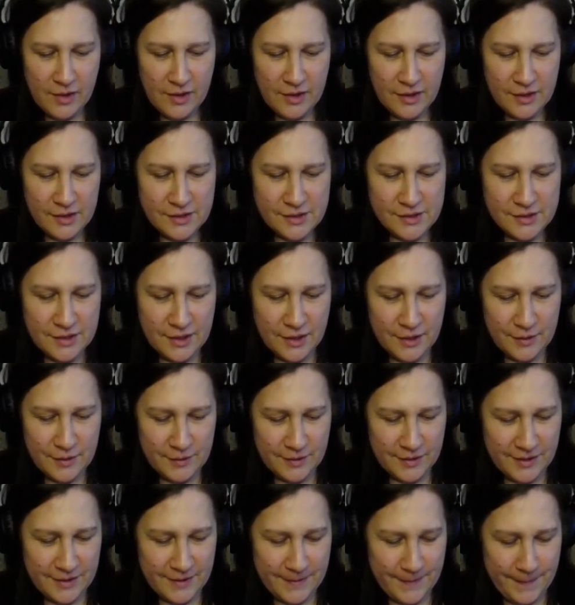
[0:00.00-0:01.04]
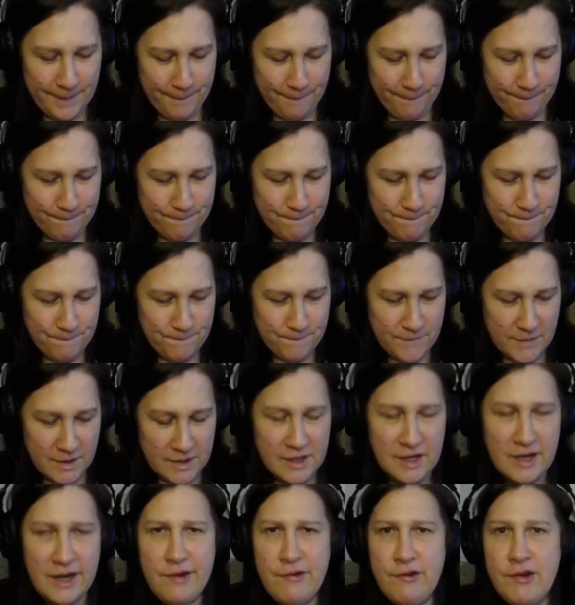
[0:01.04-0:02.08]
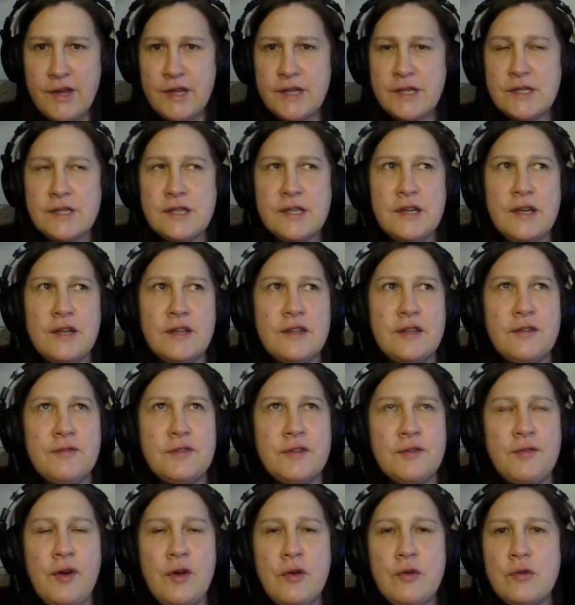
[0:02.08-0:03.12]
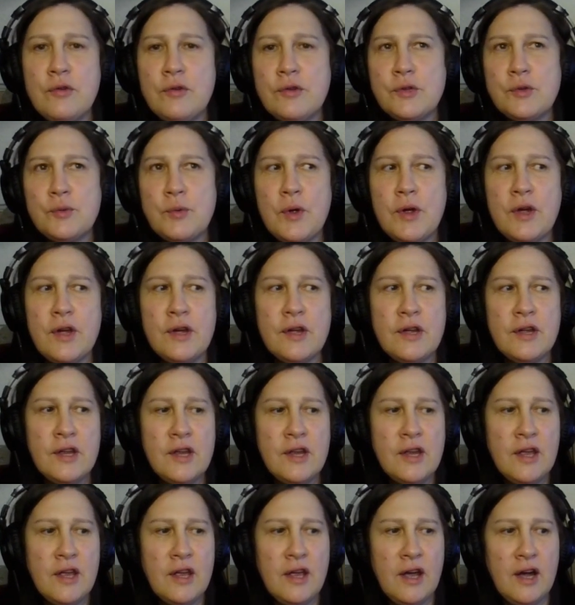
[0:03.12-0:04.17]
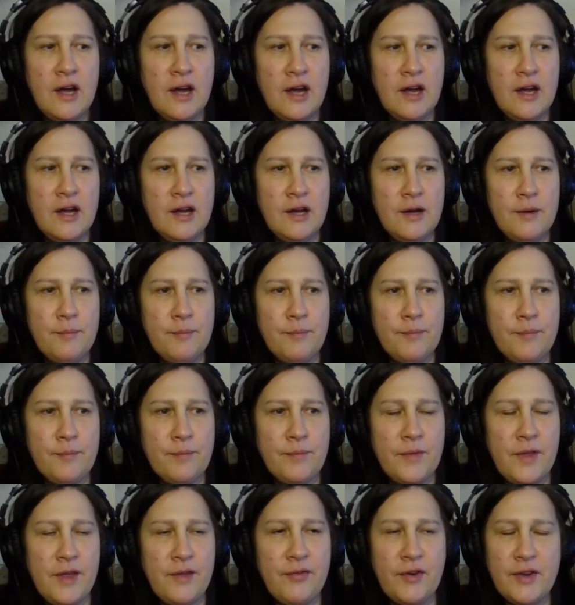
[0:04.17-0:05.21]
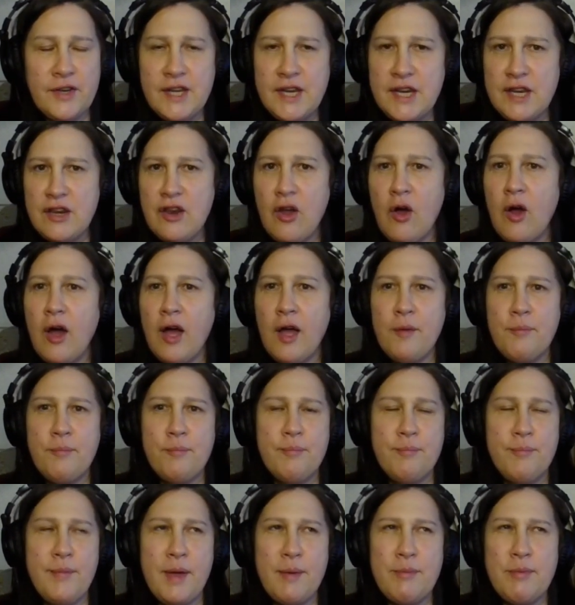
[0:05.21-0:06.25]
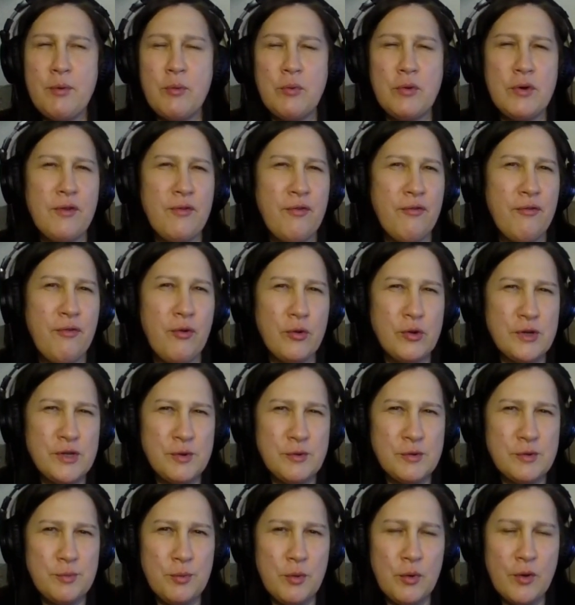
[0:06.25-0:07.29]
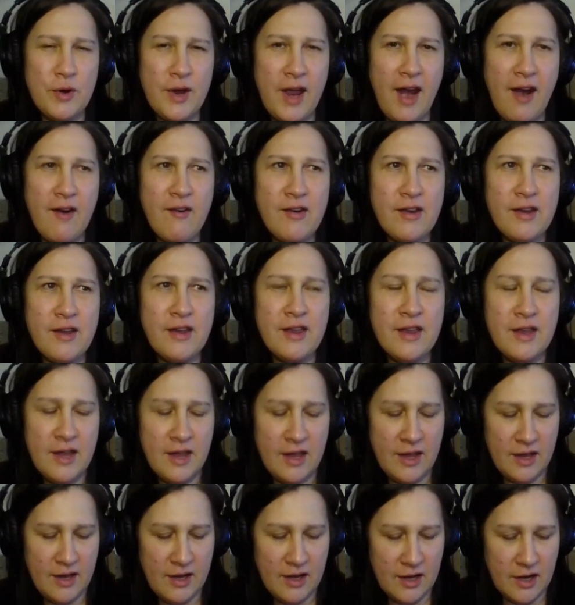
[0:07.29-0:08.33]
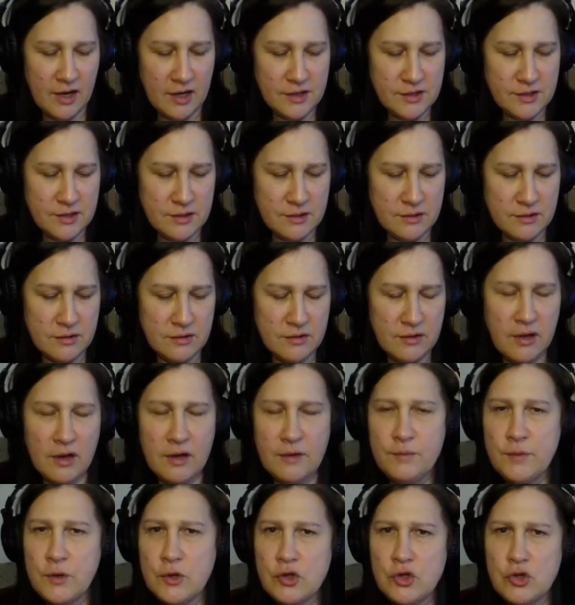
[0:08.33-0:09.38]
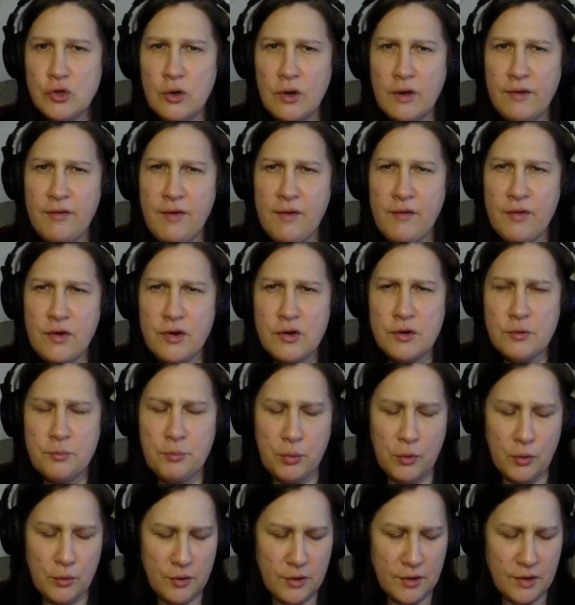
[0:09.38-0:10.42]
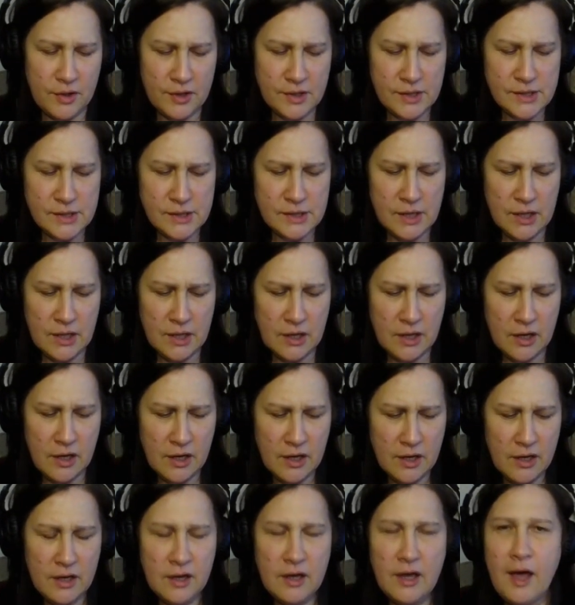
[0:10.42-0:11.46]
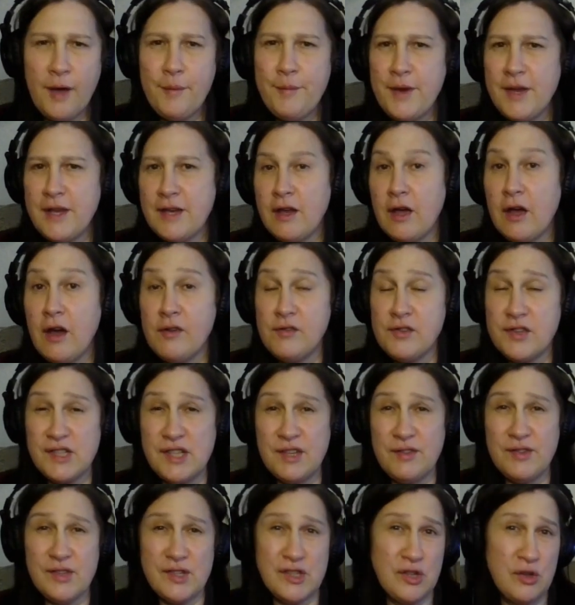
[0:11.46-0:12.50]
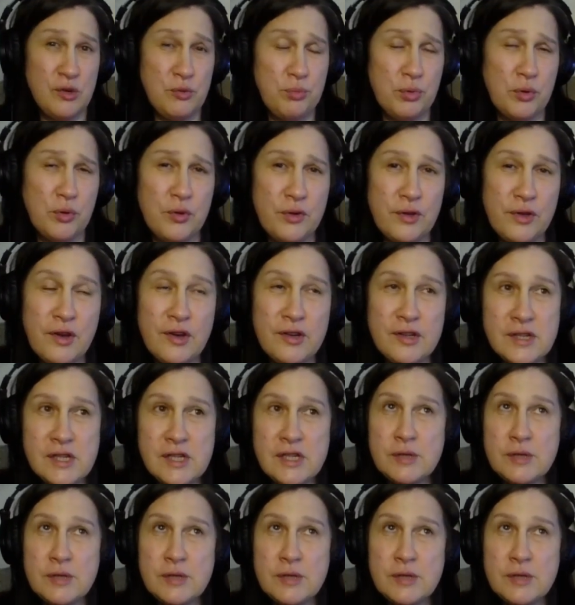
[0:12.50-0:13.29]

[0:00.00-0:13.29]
So the lyrics, the vocals were, if I didn't know, I maybe would have thought it was Paul Carrack. I'm not sure I've ever heard Paul Young sing. I mean, obviously there's two Paul Youngs.